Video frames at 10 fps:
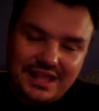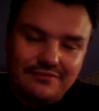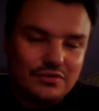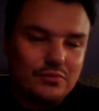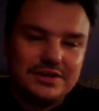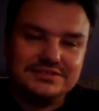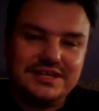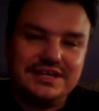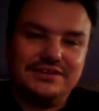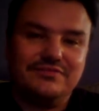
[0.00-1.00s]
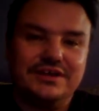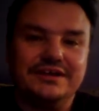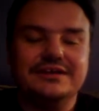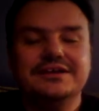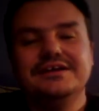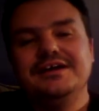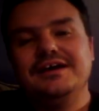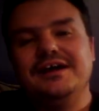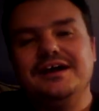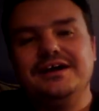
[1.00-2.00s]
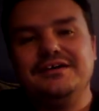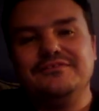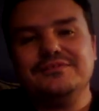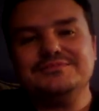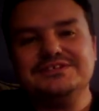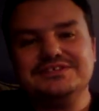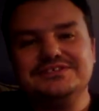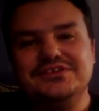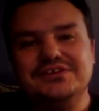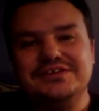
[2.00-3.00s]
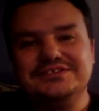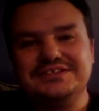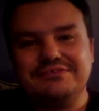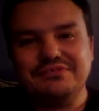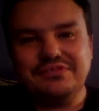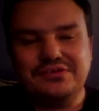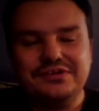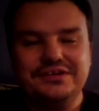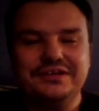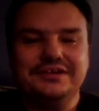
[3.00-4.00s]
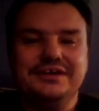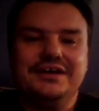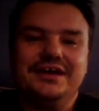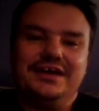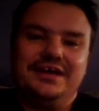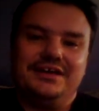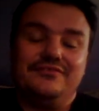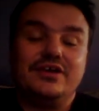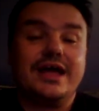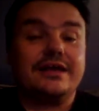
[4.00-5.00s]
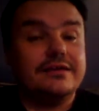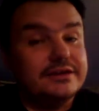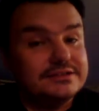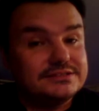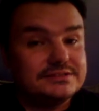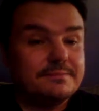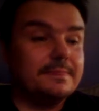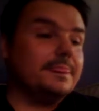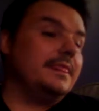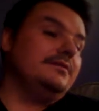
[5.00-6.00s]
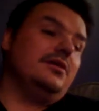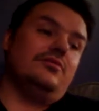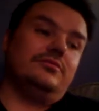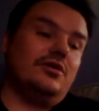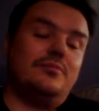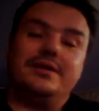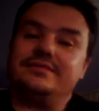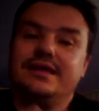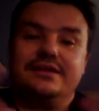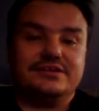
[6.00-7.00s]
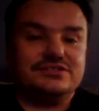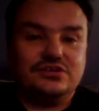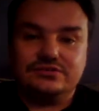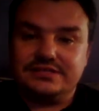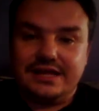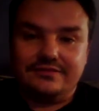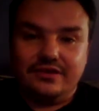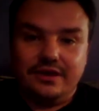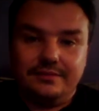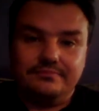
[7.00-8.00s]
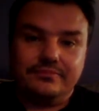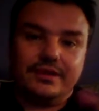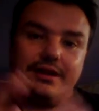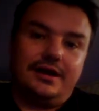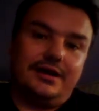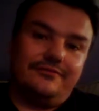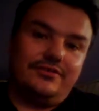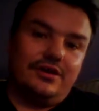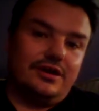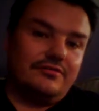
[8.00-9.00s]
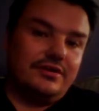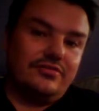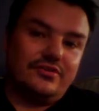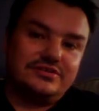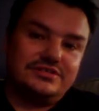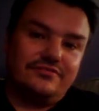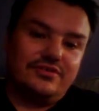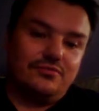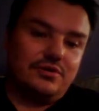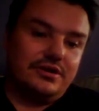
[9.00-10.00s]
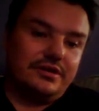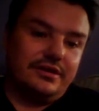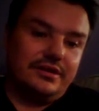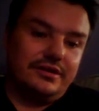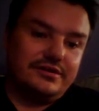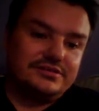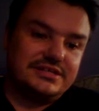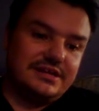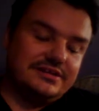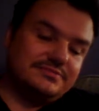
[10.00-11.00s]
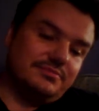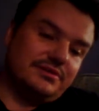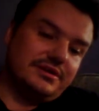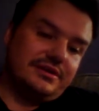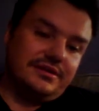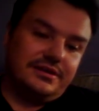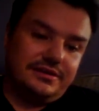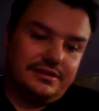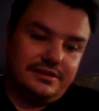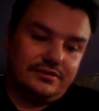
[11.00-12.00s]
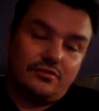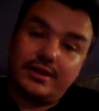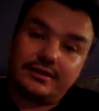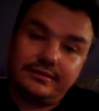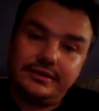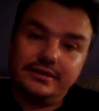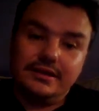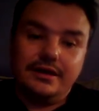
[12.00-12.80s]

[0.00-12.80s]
every Wednesday evening from 6:30 to 7:30. And if you got kids, don't make that an excuse not to come. If you're hungry and thirsty for the Word and understand this book and correctly,